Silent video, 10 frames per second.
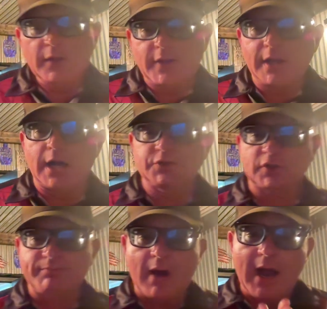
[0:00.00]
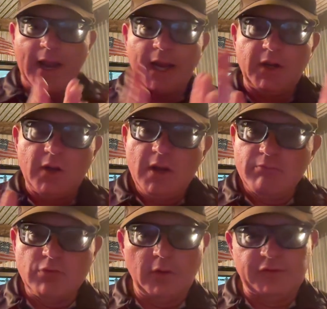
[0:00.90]
the conscious mind
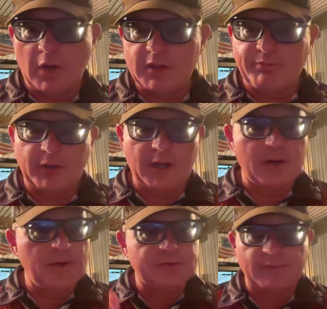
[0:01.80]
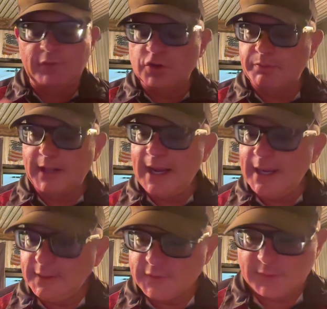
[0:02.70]
moves on to pretty girls and future
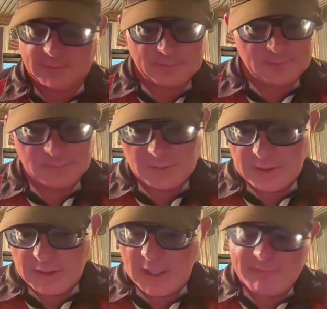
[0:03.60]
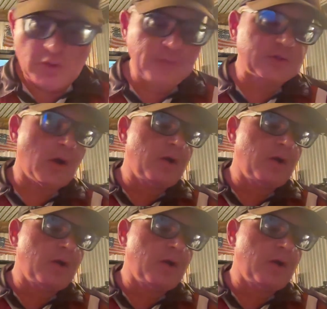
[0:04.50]
plans. It moves on